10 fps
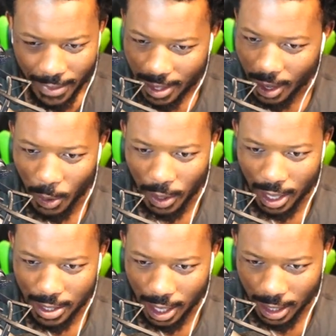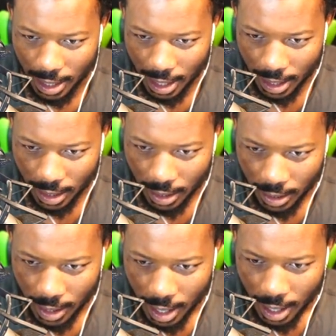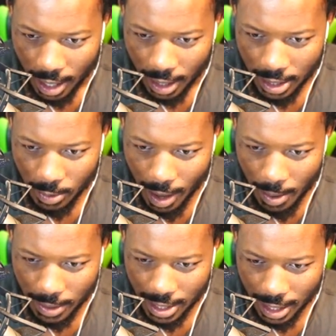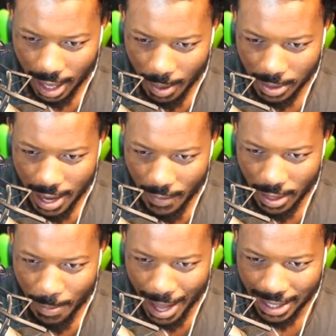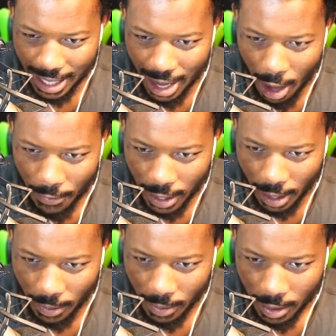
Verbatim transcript: No, that's not it either. This is why I was I was never the best at golf, you know?